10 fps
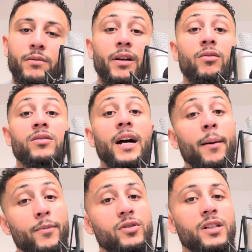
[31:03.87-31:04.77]
because I'm
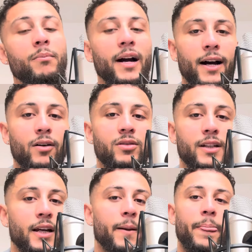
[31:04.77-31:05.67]
using my house
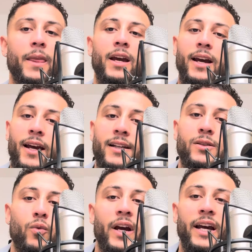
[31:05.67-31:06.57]
as
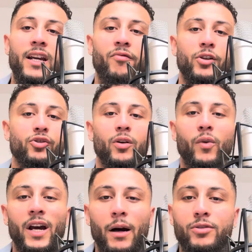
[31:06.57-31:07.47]
where inventory,
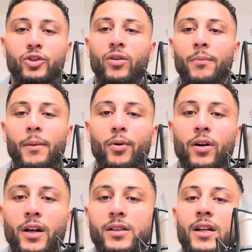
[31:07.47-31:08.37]
where I'm storing my
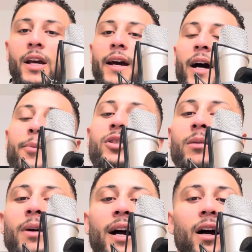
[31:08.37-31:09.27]
products. I'm using
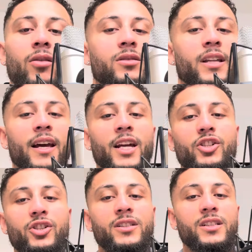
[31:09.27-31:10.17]
my house, the
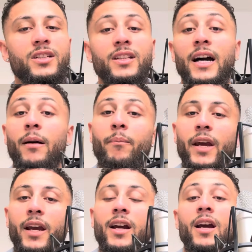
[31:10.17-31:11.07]
electricity that I'm
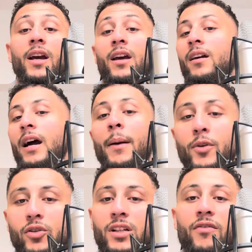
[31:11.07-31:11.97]
paying, I'm
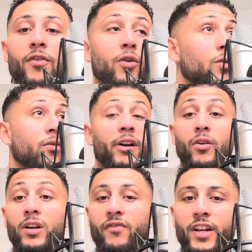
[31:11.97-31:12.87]
using for
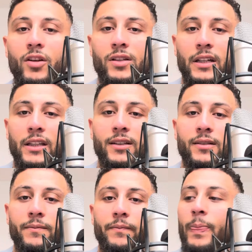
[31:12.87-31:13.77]
recording videos like this.
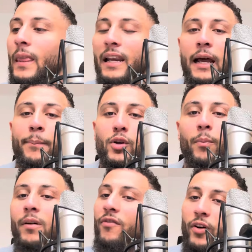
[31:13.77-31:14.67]
Laptop
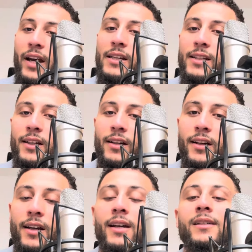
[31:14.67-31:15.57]
for editing.
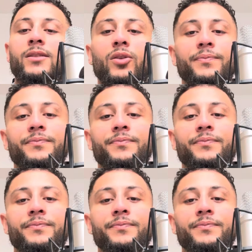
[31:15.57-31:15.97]
So,